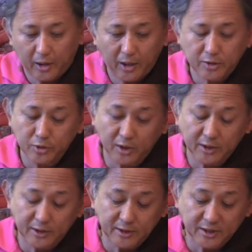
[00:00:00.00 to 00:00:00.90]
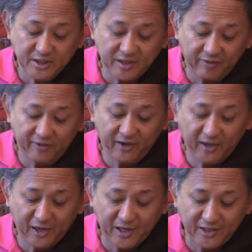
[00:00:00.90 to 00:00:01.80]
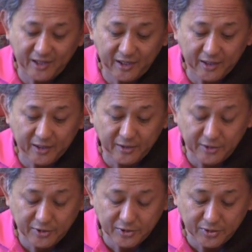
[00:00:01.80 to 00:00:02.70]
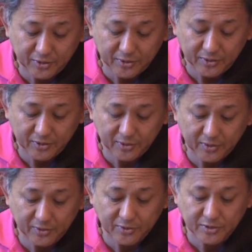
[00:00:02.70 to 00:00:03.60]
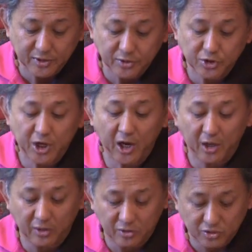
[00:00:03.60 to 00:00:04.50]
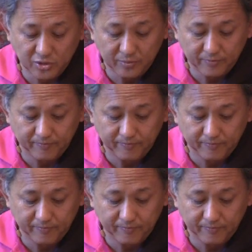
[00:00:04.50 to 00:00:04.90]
It's not that the suffering and the conditions change,